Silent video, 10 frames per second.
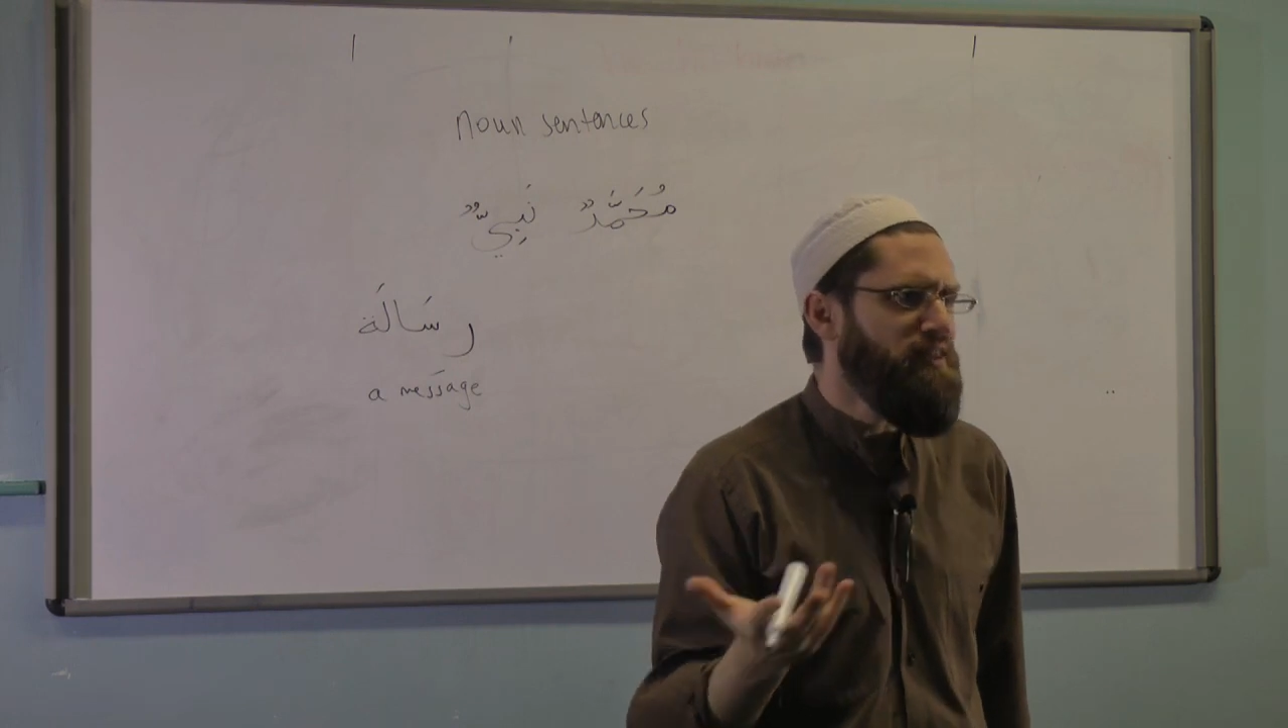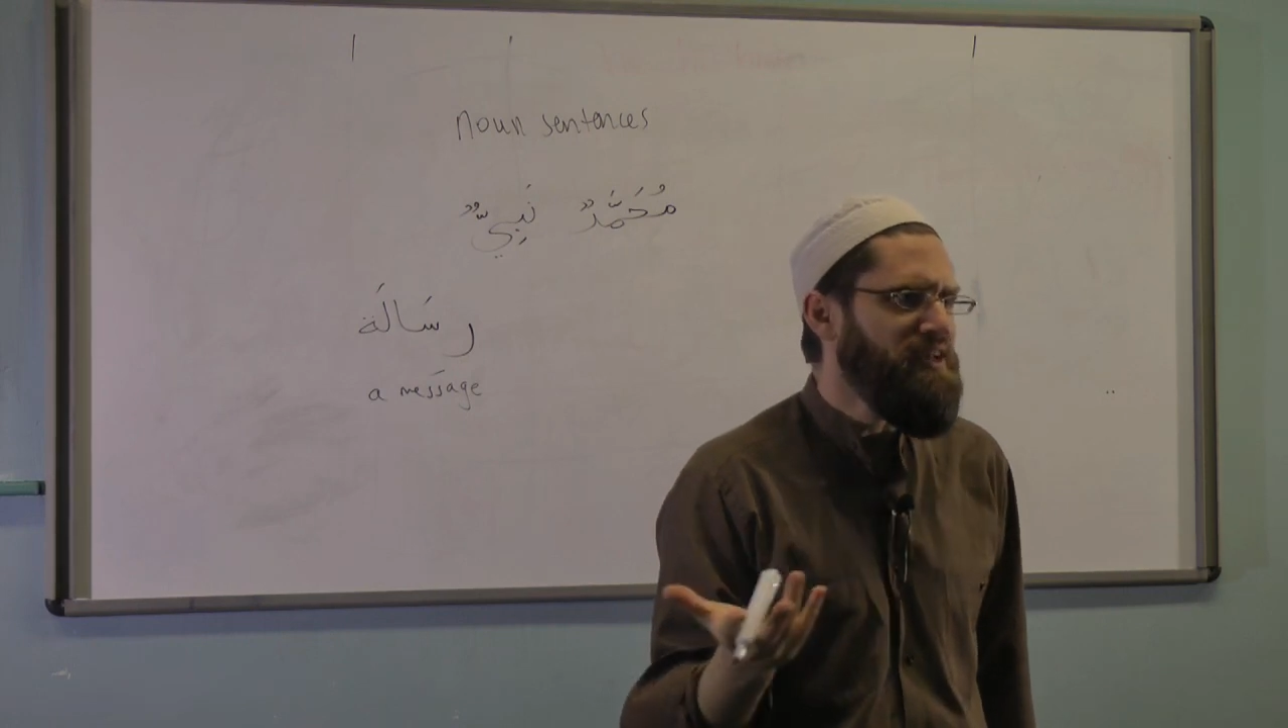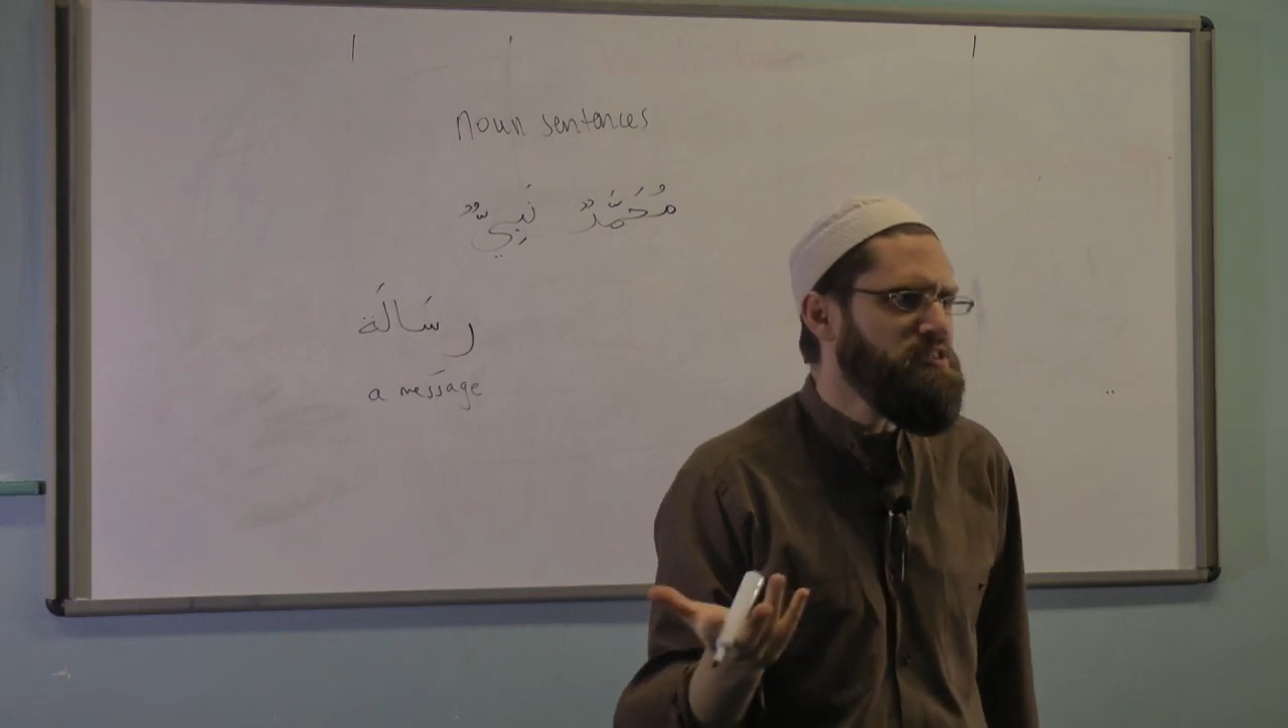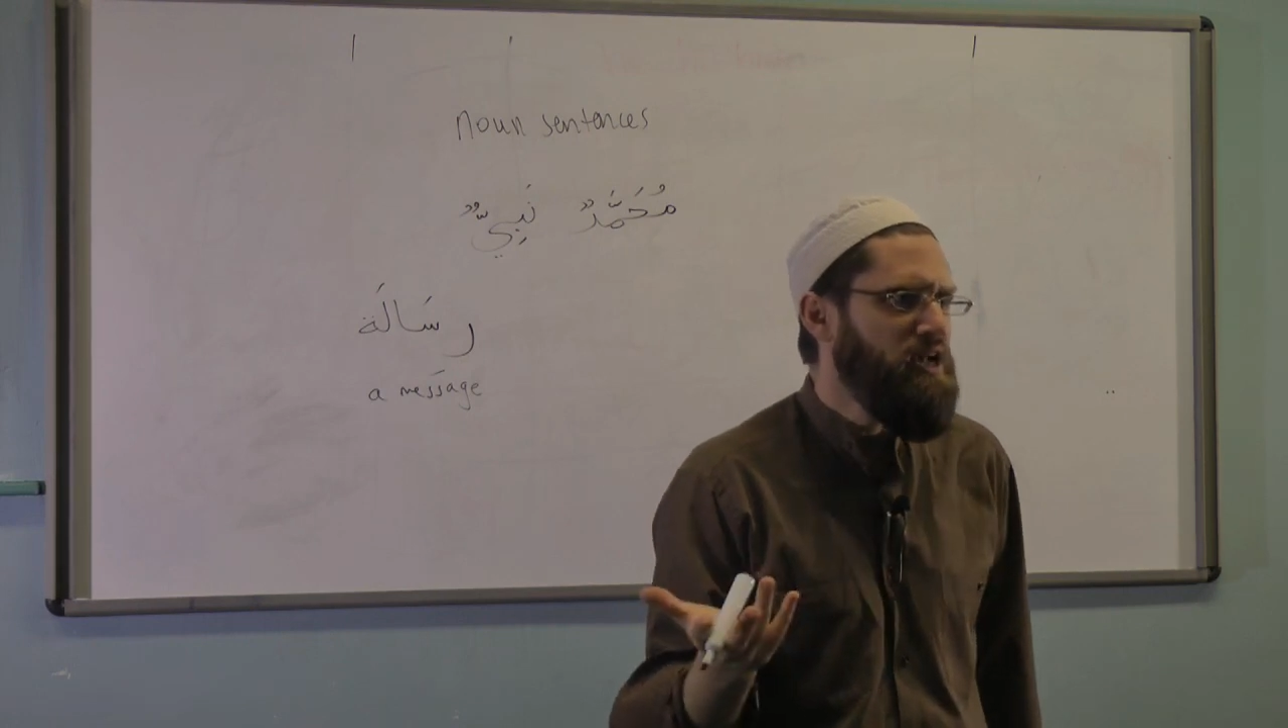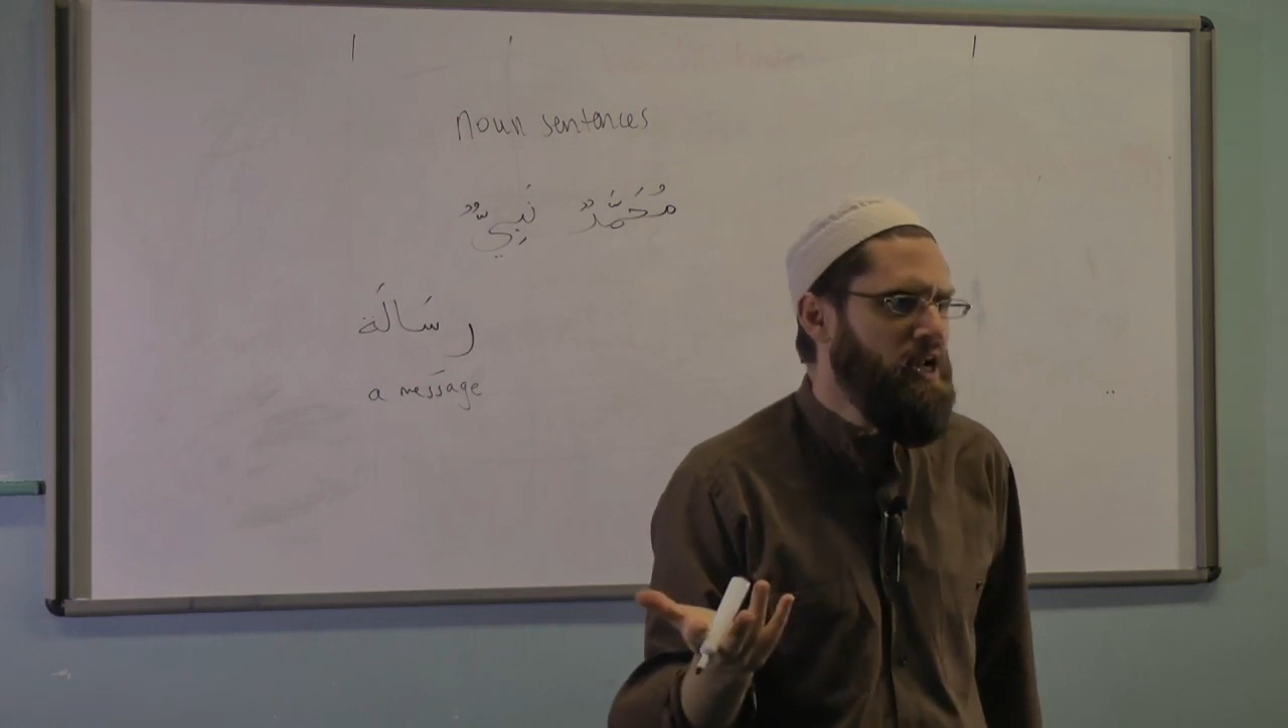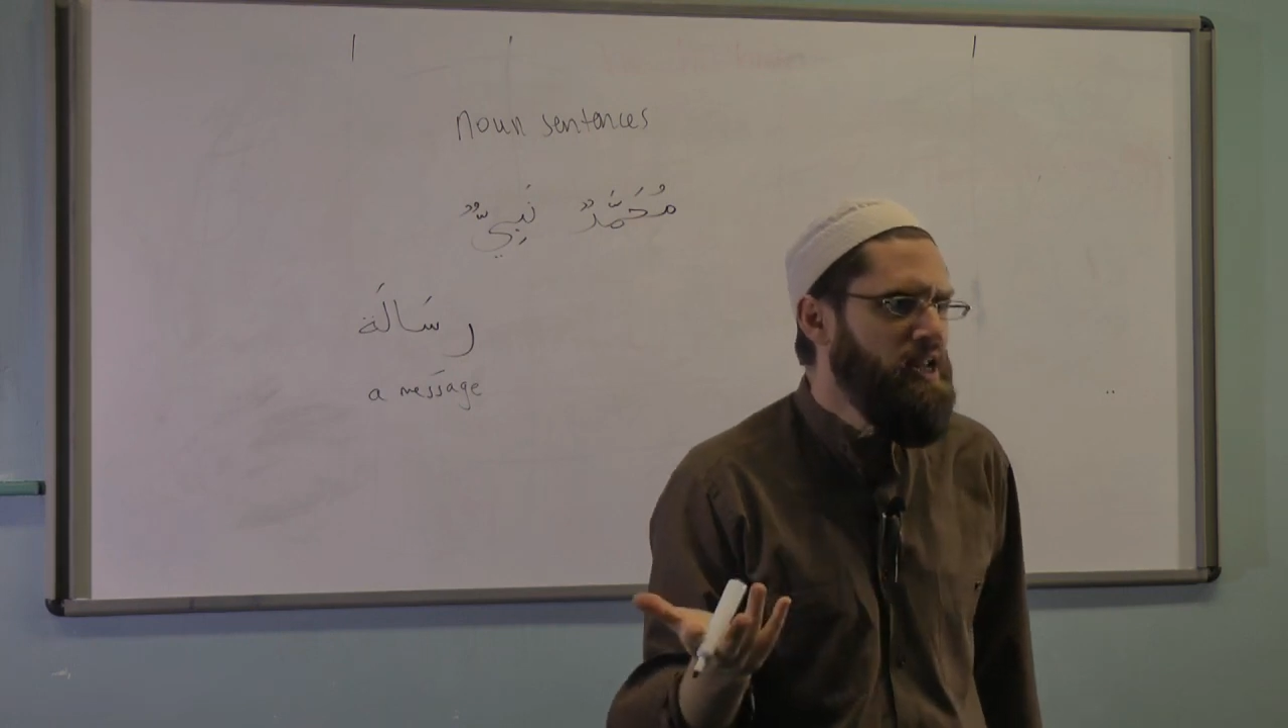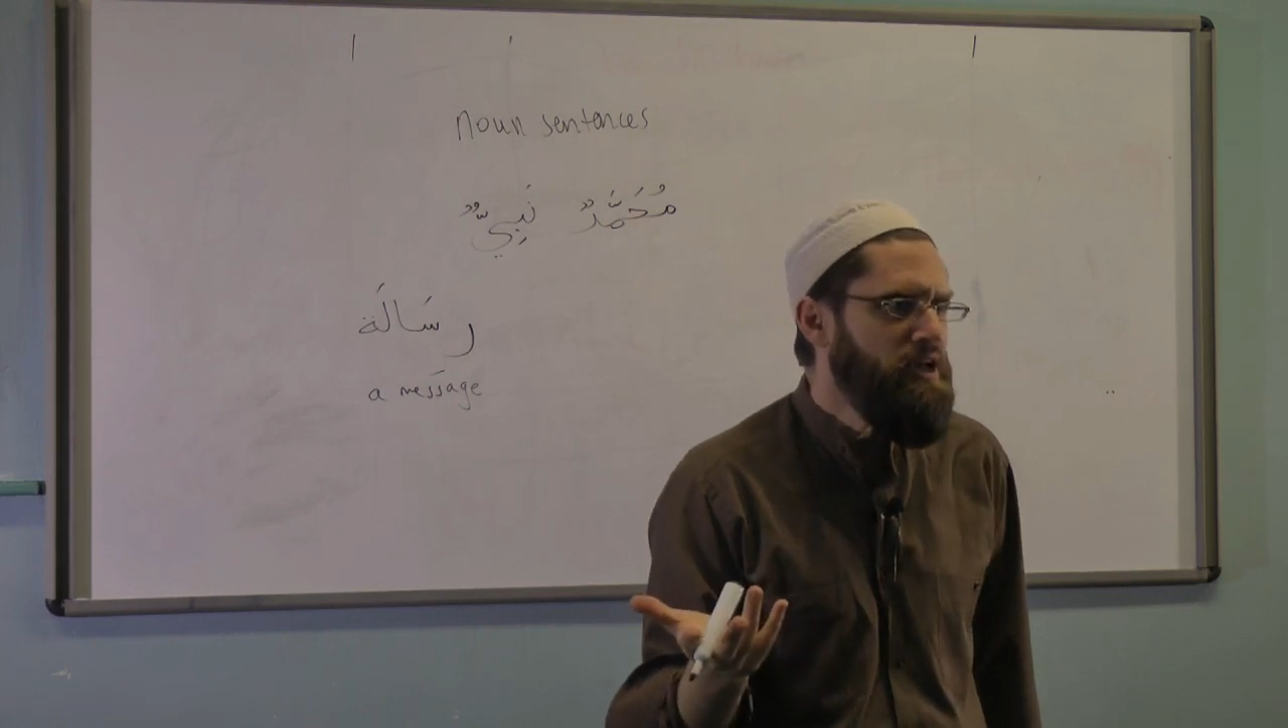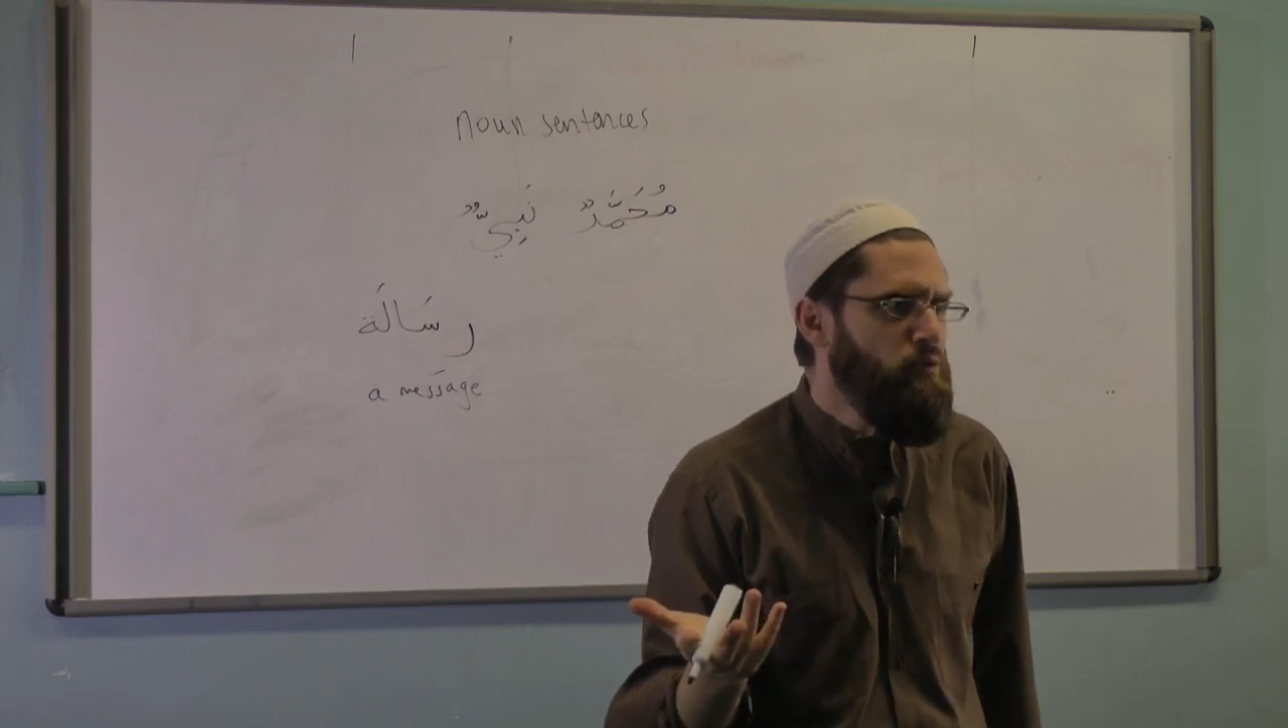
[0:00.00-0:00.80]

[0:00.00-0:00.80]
that's clear